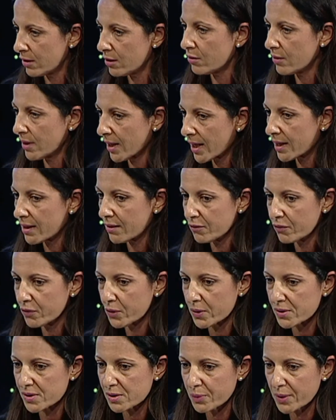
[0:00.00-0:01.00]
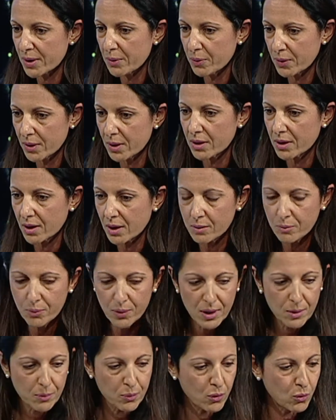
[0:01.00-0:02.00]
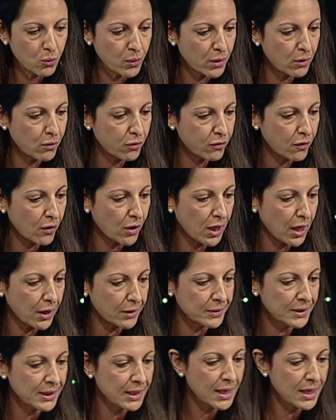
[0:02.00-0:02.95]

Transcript: you can influence people and, and people will follow.